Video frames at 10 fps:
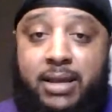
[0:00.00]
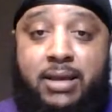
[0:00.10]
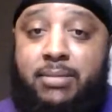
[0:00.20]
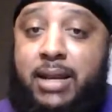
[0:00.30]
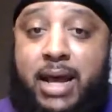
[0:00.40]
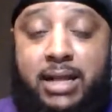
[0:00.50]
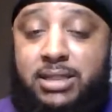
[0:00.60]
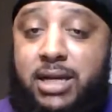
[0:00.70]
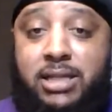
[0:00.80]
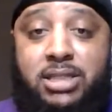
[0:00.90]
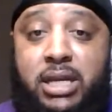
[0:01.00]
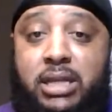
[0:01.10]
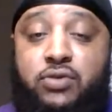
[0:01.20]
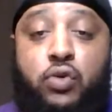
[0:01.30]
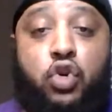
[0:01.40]
They are not trying to
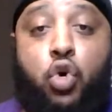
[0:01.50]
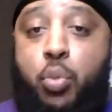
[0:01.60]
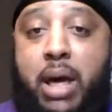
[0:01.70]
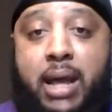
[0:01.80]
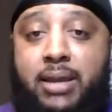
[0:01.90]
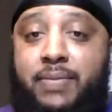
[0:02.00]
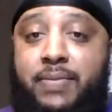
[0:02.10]
change for nobody.